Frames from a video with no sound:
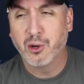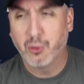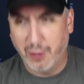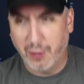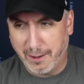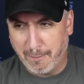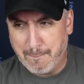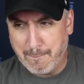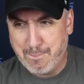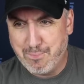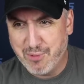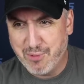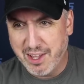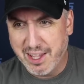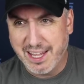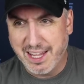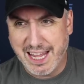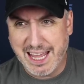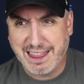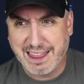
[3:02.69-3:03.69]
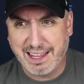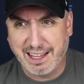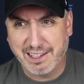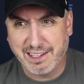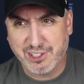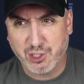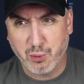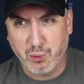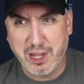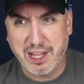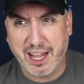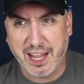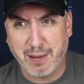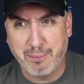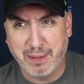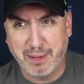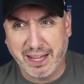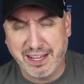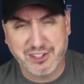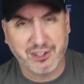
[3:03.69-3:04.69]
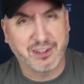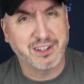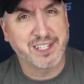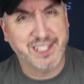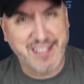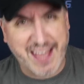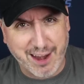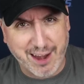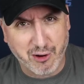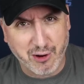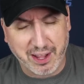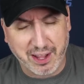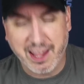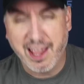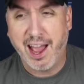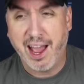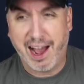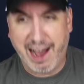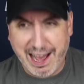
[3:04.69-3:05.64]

Well, he thinks the weekend begins on Saturday.